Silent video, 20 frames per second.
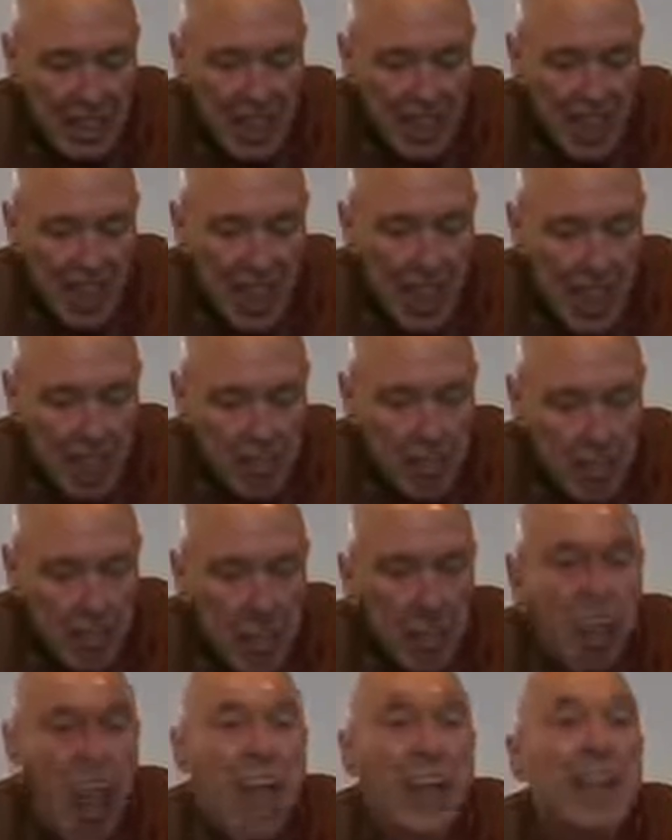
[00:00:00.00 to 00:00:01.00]
that
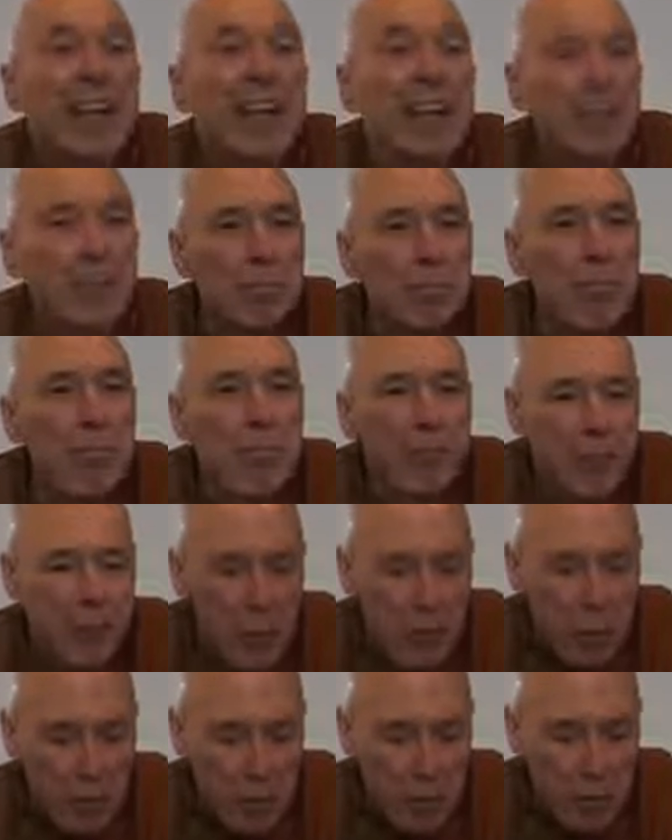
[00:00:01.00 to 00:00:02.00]
make him
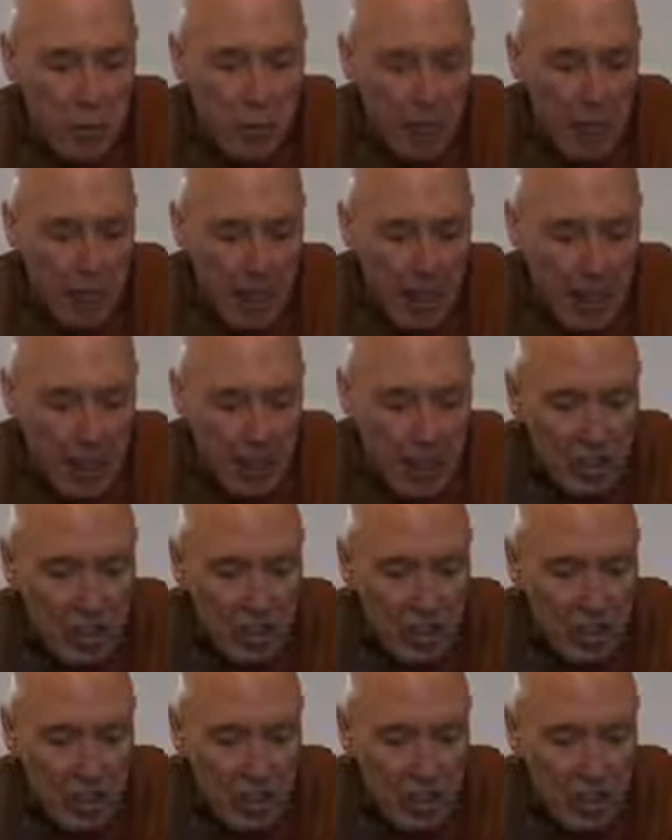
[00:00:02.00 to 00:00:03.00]
difficult to
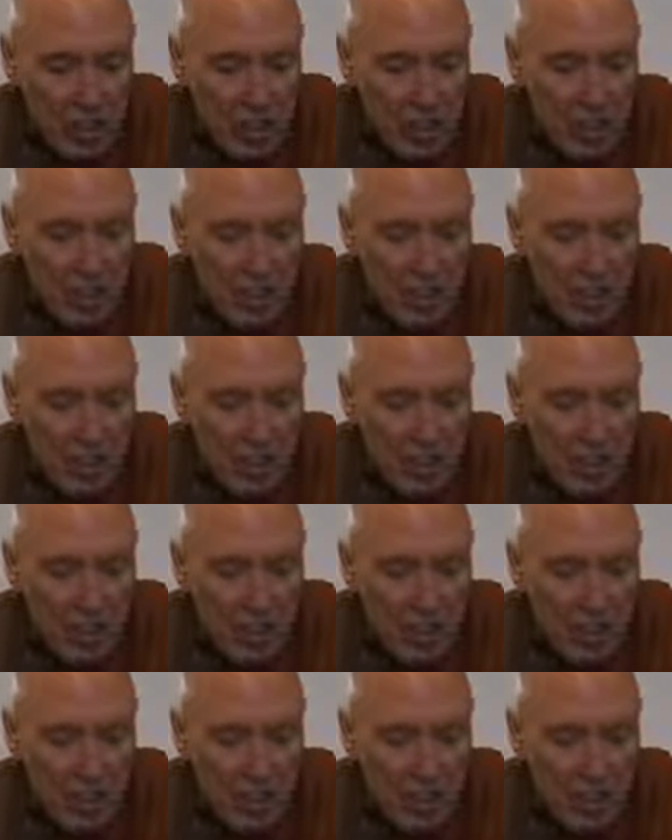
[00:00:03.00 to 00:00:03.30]
admonish.